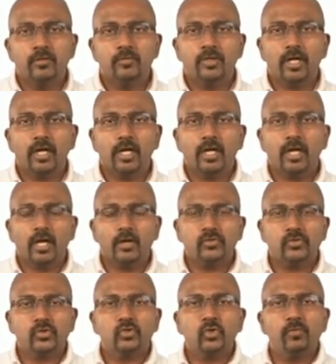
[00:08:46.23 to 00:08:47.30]
would allow
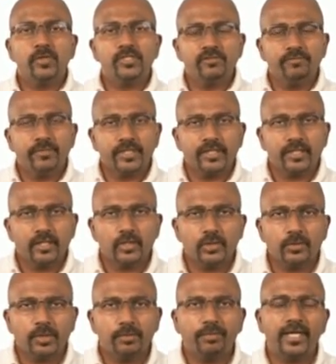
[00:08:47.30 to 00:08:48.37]
so much of material to
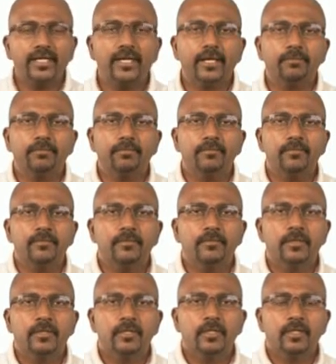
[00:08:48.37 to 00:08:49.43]
be piled up
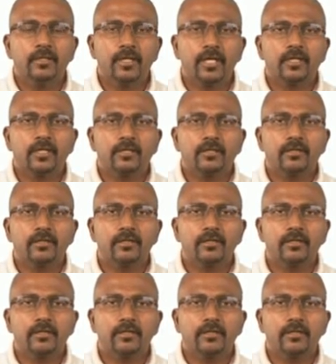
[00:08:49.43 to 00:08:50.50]
that
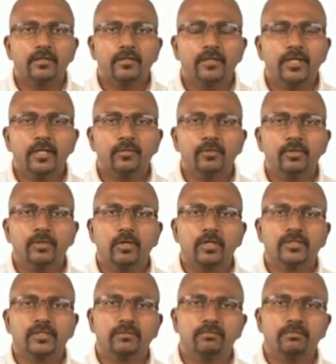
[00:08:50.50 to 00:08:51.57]
it would
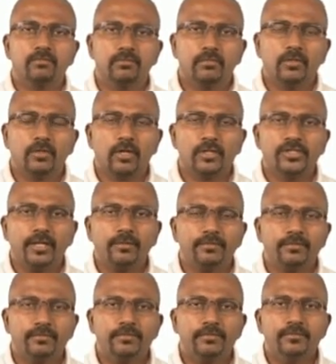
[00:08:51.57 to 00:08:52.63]
cause a log jam.